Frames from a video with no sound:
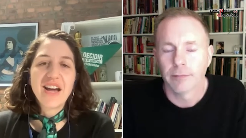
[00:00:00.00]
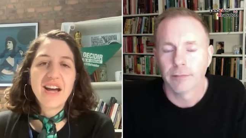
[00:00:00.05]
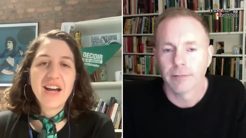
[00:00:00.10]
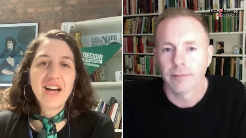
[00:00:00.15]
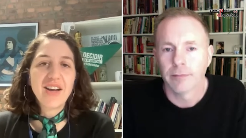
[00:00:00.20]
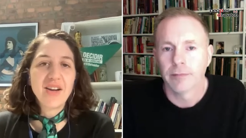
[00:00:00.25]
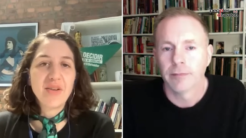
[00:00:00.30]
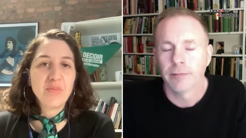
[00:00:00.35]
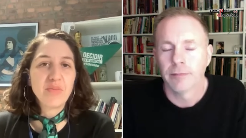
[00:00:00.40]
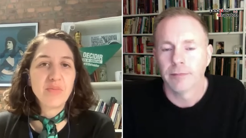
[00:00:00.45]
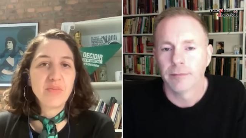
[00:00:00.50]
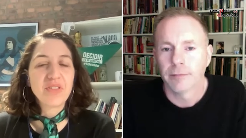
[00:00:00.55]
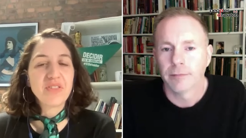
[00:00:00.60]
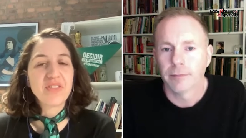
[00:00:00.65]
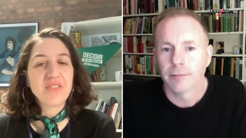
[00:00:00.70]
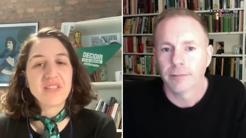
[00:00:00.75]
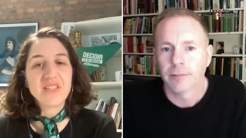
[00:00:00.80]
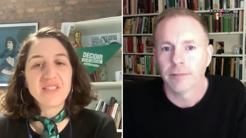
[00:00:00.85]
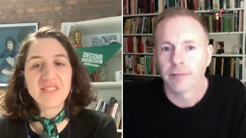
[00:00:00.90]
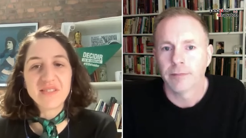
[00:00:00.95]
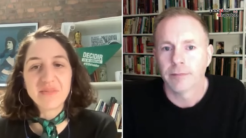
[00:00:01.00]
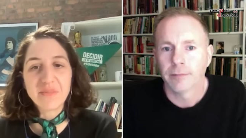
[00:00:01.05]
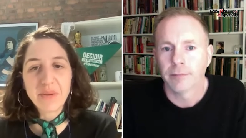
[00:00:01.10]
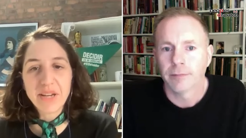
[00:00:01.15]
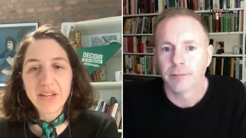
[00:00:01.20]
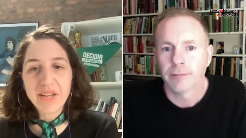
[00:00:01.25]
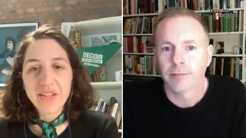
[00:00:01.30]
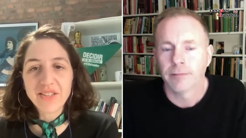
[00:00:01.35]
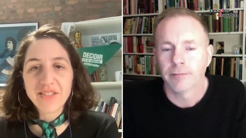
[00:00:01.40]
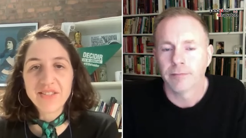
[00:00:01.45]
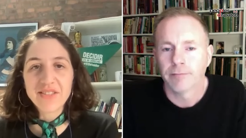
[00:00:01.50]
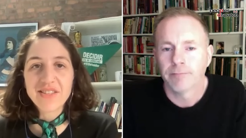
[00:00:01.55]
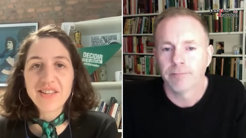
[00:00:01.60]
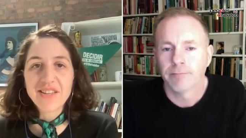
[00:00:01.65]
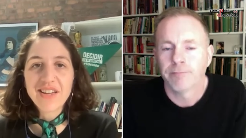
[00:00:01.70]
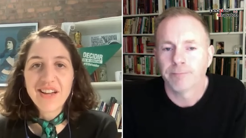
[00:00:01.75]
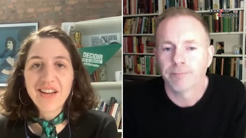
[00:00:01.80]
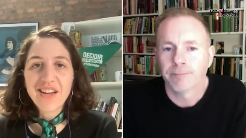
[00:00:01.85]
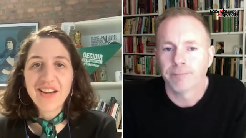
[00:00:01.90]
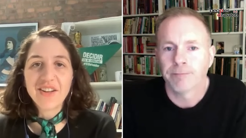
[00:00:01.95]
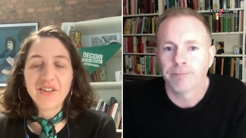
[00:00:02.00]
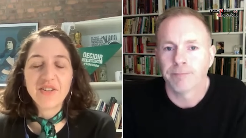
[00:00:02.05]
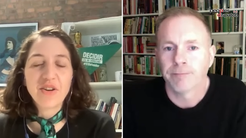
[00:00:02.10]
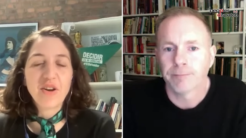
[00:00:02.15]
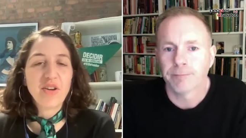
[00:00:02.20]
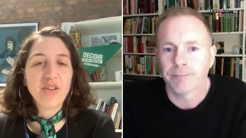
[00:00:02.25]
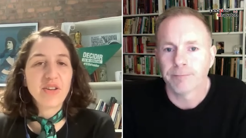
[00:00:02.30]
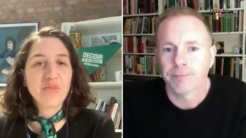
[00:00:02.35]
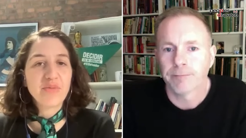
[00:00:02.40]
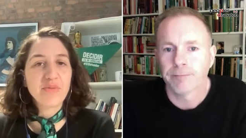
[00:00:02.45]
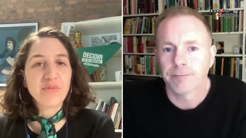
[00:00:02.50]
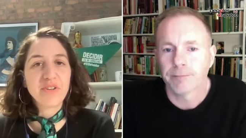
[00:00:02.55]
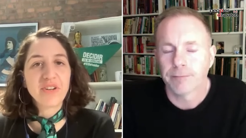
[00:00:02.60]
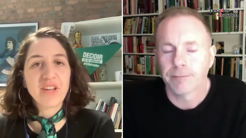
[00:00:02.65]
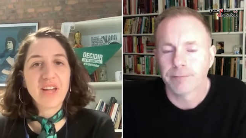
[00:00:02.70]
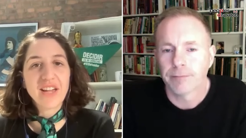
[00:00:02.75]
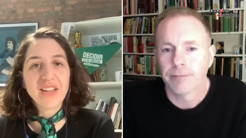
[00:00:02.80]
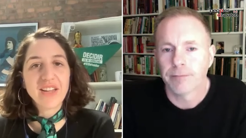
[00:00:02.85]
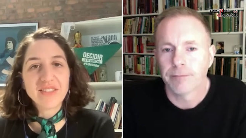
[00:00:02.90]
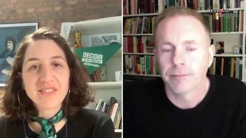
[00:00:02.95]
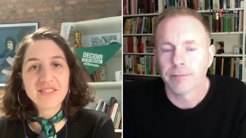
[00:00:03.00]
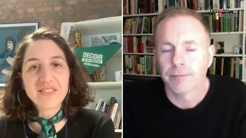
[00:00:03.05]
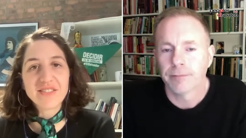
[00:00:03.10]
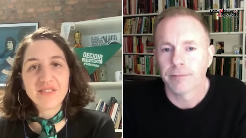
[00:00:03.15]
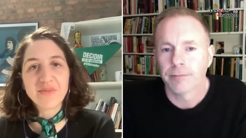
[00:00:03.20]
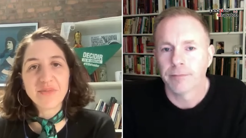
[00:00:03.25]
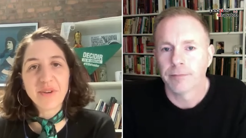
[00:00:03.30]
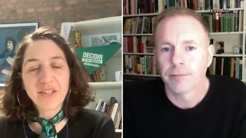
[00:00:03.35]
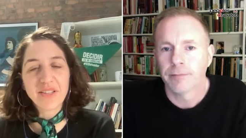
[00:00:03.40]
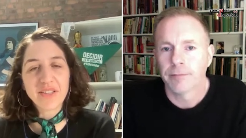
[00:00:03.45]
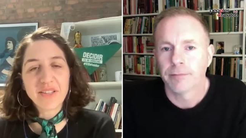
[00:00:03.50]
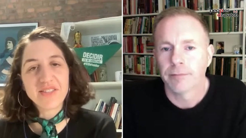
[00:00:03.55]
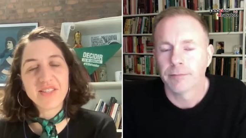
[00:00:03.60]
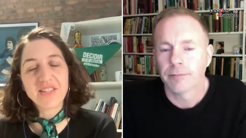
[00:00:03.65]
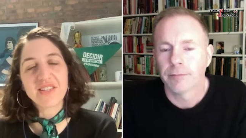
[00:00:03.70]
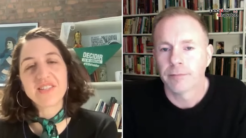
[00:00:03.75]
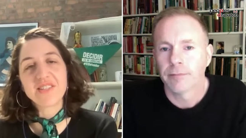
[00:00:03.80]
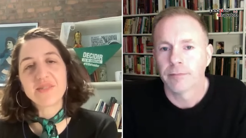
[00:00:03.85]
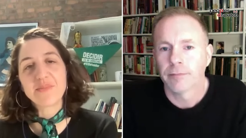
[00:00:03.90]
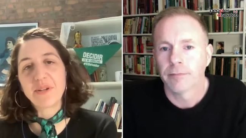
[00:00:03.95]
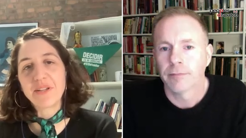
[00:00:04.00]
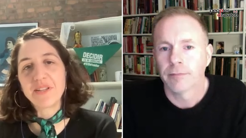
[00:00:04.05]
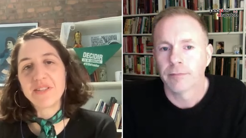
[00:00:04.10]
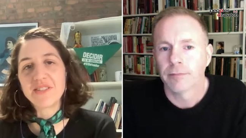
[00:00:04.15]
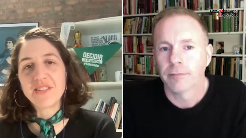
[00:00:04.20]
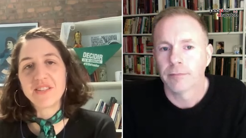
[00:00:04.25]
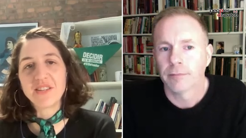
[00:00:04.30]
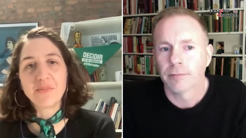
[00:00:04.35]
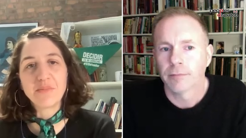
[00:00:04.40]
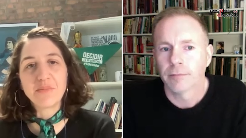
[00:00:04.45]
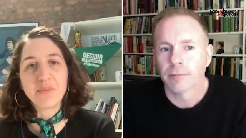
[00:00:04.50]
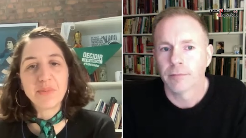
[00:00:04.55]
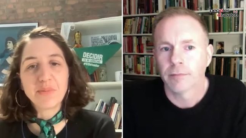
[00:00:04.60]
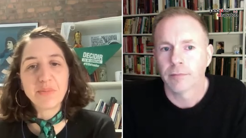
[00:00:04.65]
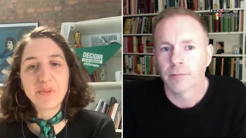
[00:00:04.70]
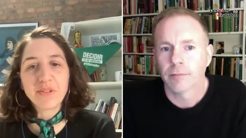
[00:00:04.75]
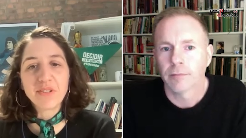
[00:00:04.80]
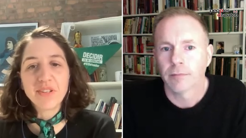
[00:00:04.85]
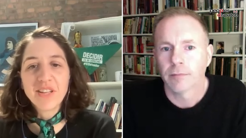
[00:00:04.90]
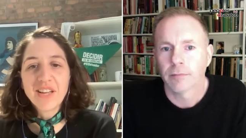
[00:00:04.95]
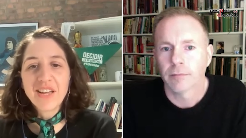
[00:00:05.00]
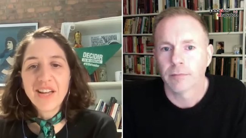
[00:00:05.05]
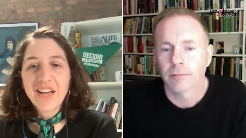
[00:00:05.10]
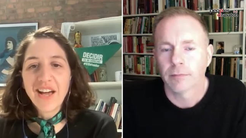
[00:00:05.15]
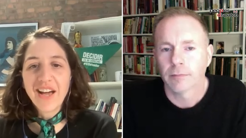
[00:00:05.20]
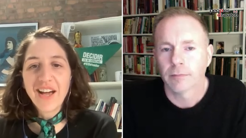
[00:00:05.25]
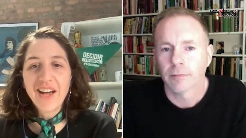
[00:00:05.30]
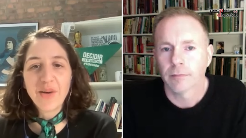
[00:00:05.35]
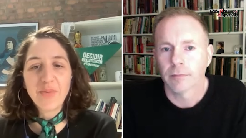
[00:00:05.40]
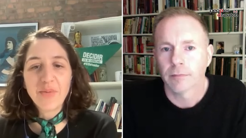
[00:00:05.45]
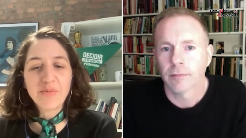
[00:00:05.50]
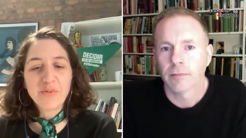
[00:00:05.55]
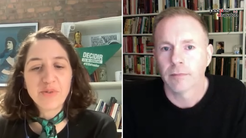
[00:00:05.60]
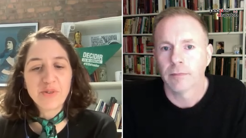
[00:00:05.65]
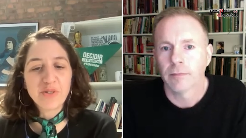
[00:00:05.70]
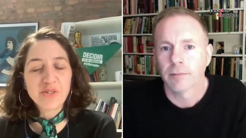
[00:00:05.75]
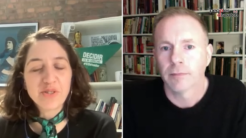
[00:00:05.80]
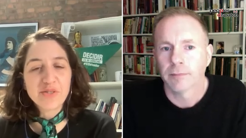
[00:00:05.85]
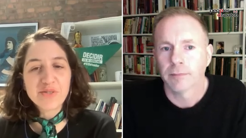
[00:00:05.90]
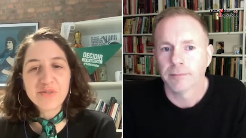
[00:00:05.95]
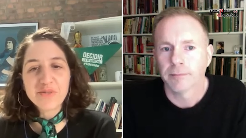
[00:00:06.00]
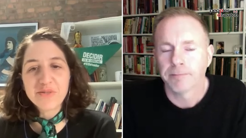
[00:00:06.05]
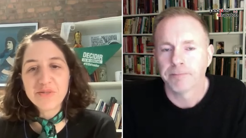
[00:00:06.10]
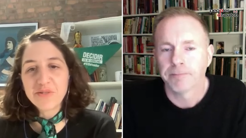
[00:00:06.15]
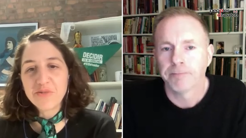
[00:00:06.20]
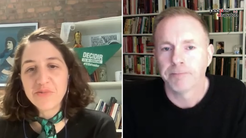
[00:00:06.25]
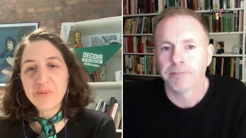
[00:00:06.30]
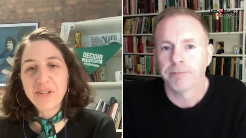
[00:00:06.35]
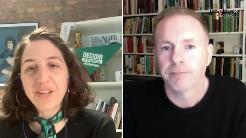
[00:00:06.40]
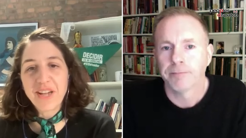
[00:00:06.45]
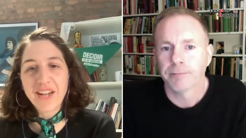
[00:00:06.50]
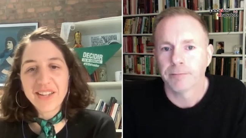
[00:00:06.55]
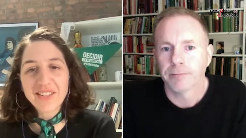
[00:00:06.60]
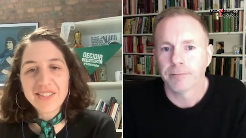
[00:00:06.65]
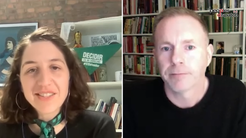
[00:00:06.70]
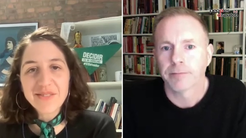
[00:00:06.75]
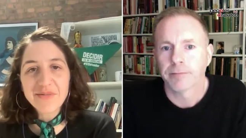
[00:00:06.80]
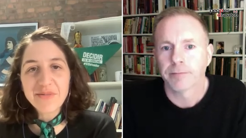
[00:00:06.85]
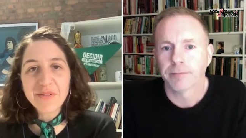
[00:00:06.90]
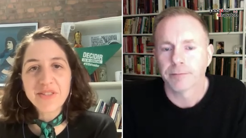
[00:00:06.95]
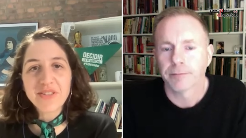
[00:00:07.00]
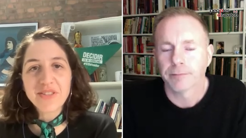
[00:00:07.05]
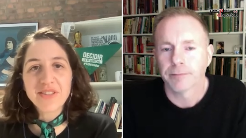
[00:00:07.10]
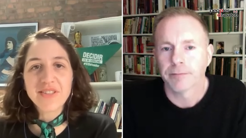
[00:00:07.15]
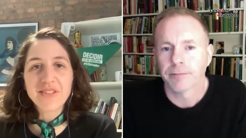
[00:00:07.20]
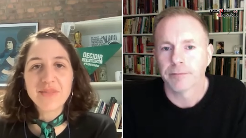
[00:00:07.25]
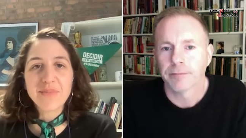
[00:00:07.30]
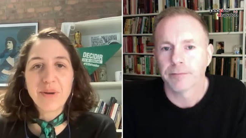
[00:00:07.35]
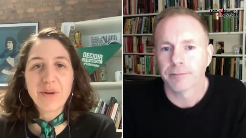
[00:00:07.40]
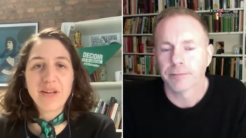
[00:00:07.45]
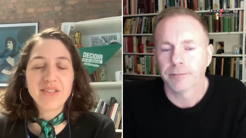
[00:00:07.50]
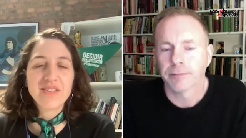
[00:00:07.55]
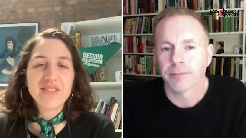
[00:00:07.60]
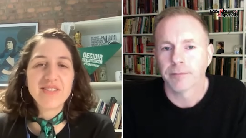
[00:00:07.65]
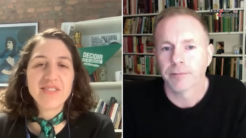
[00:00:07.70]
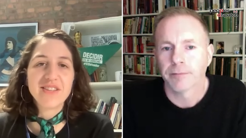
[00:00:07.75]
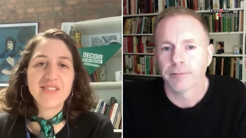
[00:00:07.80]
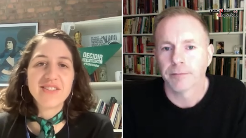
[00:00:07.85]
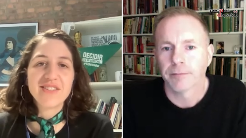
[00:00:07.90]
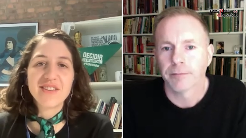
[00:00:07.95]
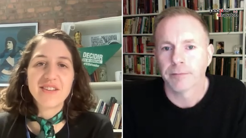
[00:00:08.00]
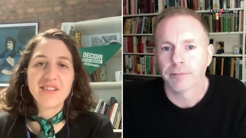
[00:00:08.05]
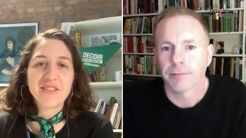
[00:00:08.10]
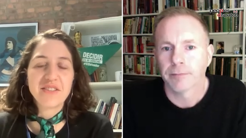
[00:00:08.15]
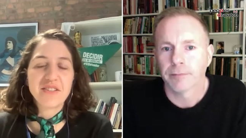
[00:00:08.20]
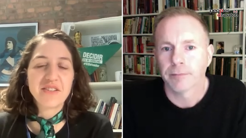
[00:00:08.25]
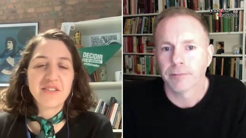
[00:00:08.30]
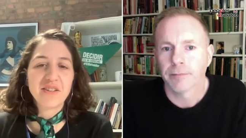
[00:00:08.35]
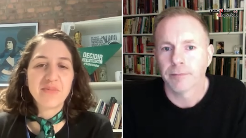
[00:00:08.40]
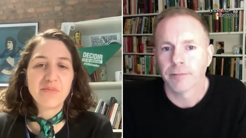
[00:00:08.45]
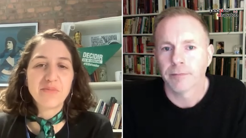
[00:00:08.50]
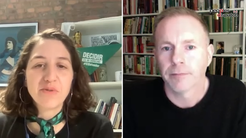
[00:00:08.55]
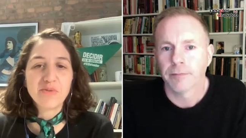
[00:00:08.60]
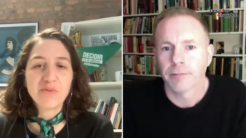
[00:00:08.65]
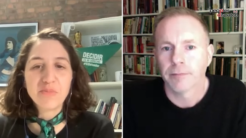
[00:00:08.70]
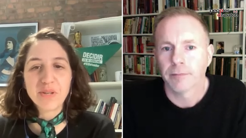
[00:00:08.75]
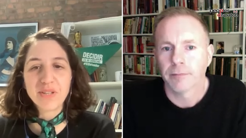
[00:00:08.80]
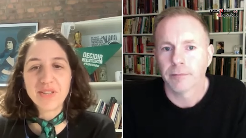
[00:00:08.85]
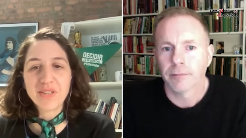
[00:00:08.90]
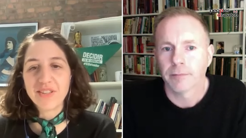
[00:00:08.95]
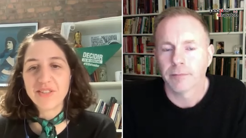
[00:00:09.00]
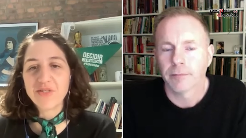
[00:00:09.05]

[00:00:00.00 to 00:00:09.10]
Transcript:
Speaker 1: um, with these demands uh, calling for an end to the violence against the Palestinian people. Um, for you, you've been active in the Palestinian solidarity movement,